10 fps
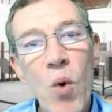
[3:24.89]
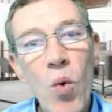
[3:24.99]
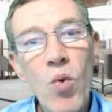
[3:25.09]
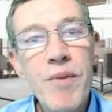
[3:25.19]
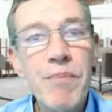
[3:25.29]

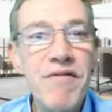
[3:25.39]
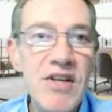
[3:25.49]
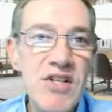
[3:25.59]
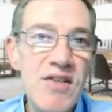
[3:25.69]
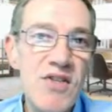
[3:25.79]
all the
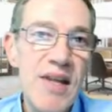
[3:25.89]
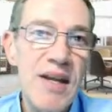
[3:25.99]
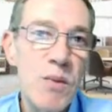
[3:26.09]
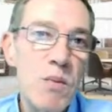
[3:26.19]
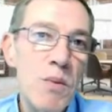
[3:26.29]
provisions
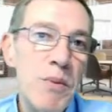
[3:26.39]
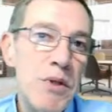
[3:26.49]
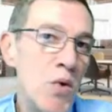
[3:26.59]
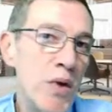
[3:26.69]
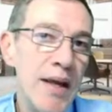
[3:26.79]
that we will be
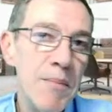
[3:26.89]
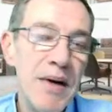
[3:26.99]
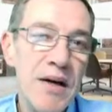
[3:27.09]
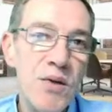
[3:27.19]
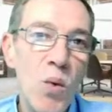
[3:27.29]
talking about,